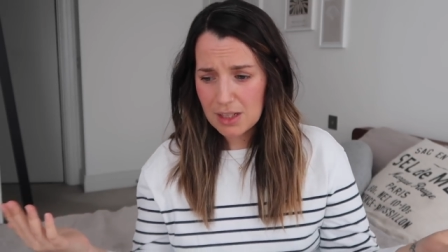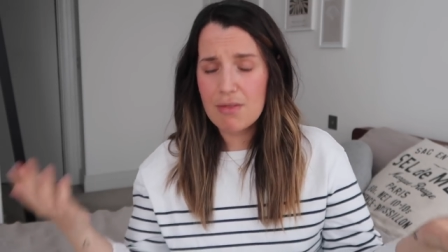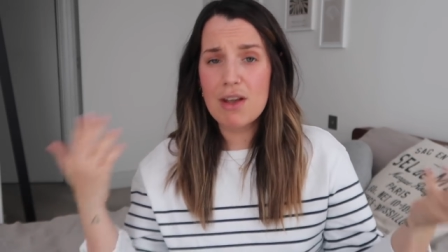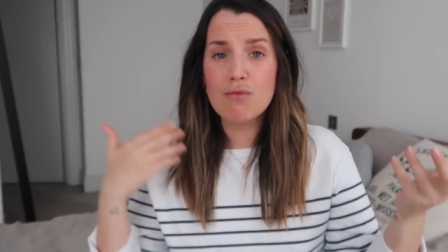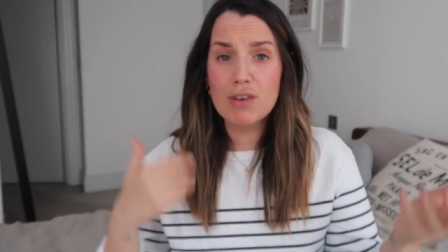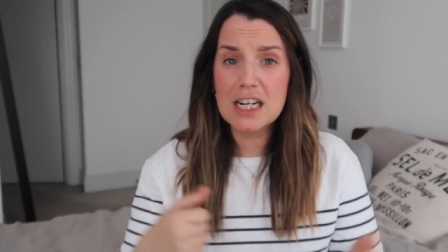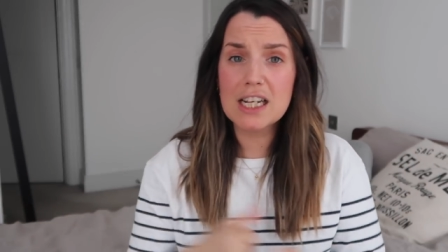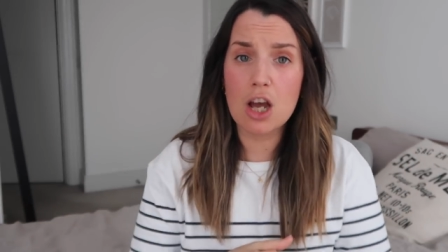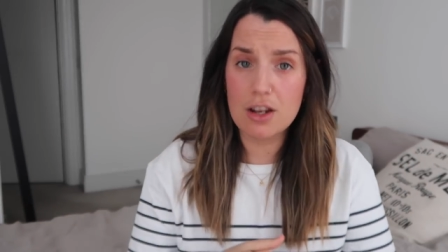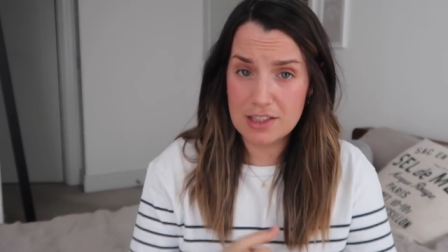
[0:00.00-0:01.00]
And they're
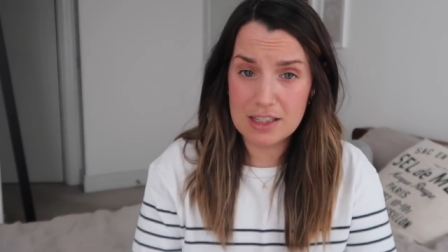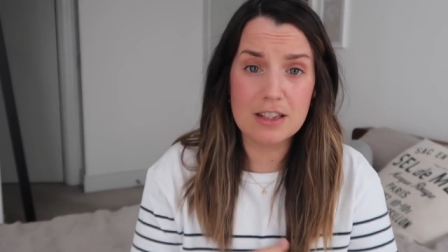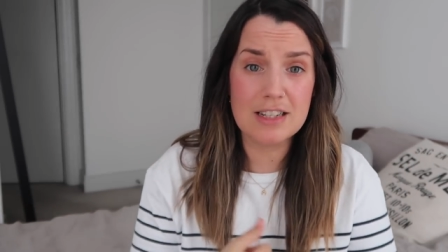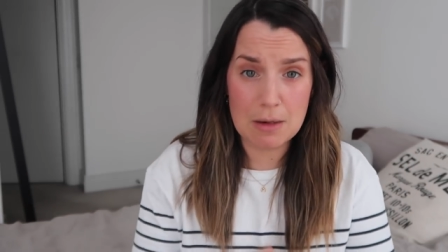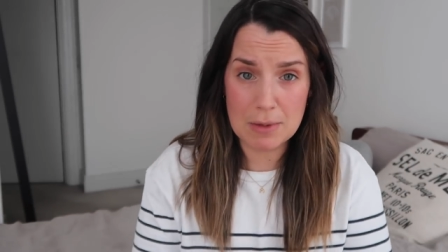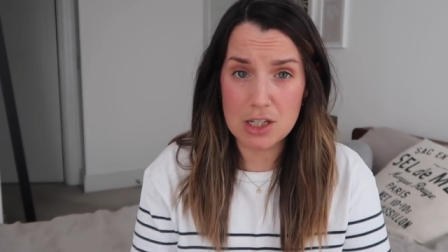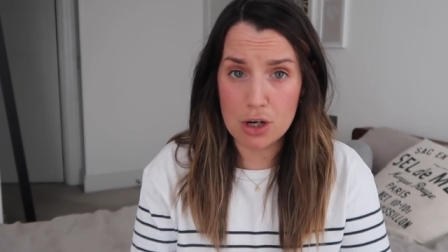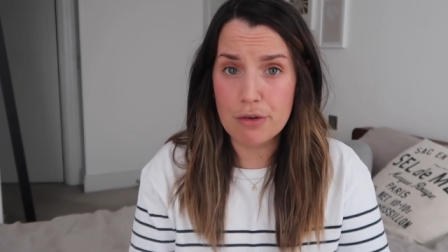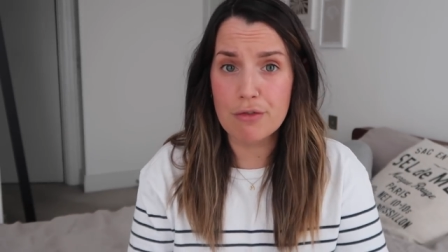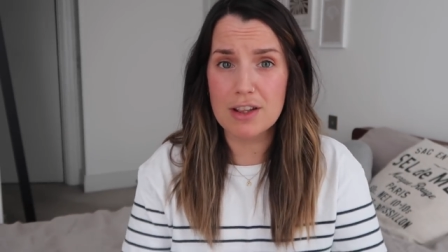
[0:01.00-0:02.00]
really telling me to
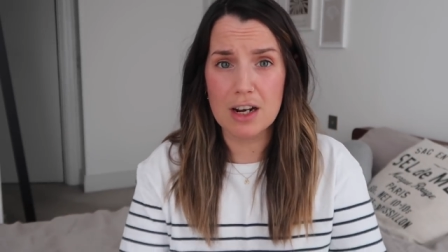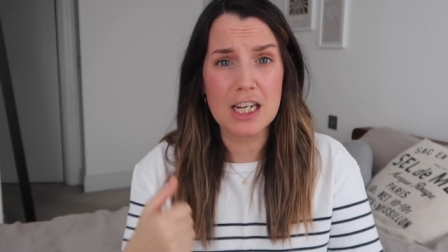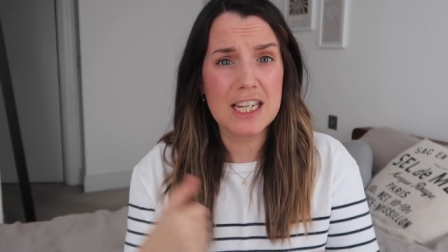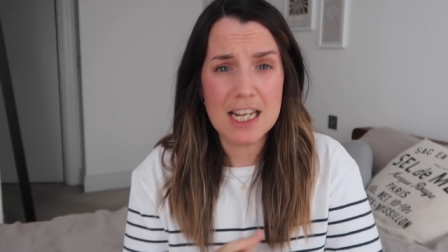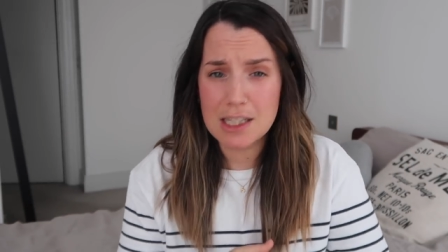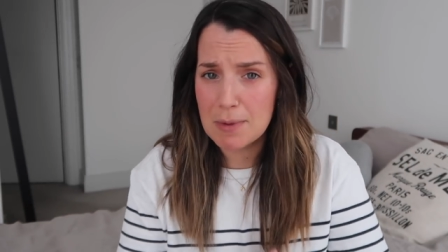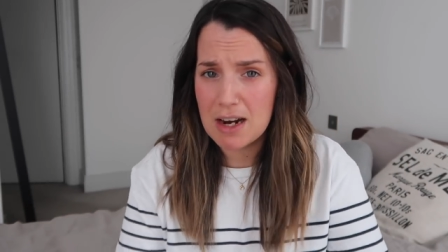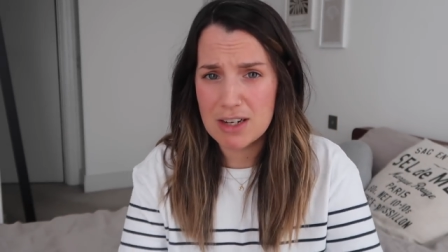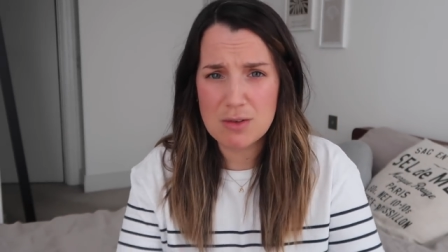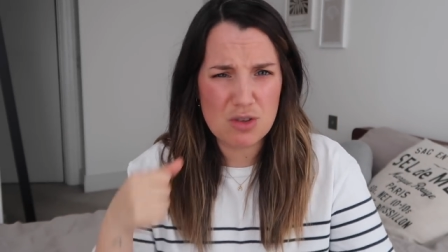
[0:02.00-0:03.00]
go for it. Like, yes,
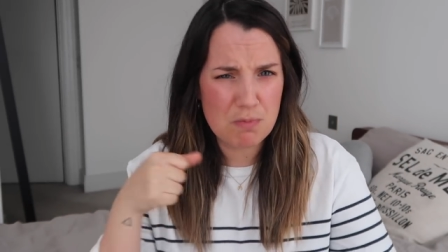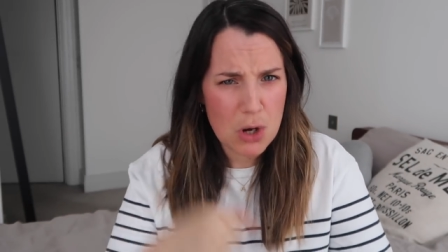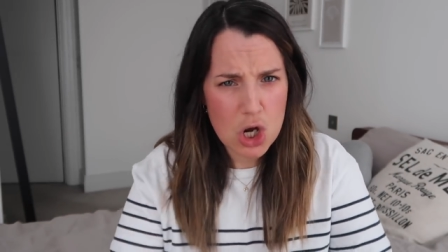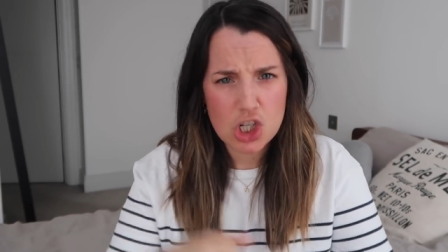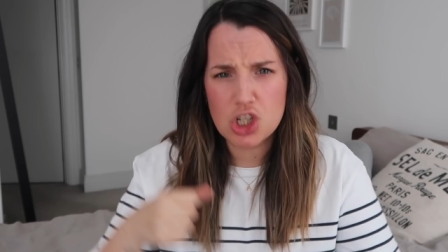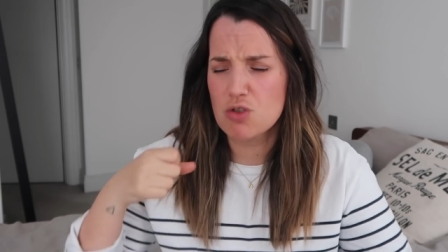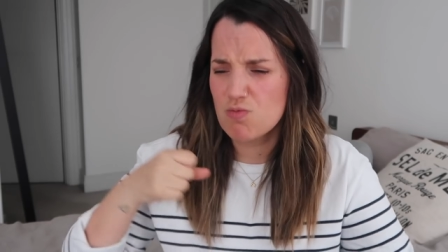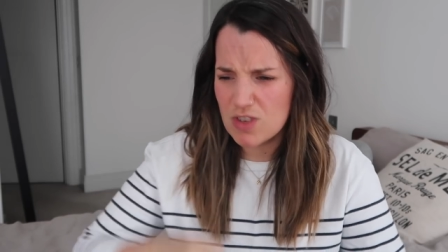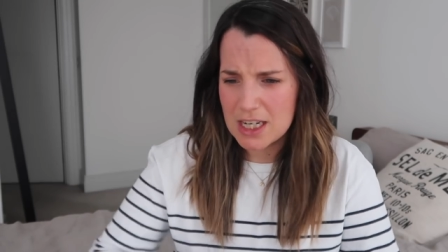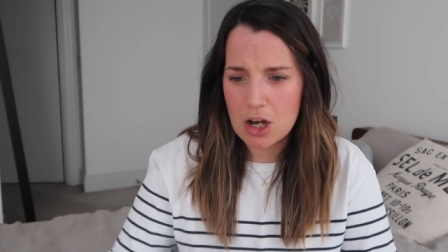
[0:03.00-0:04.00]
Mary, just push, just
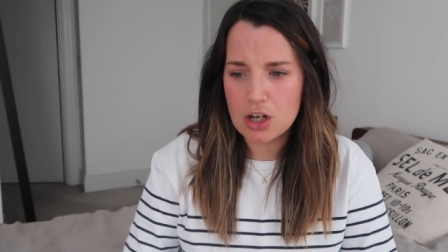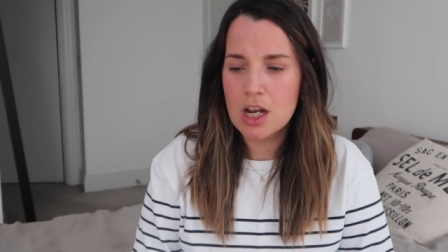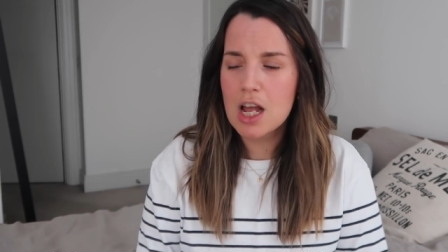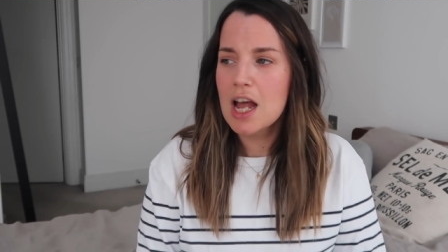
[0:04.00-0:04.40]
really hard.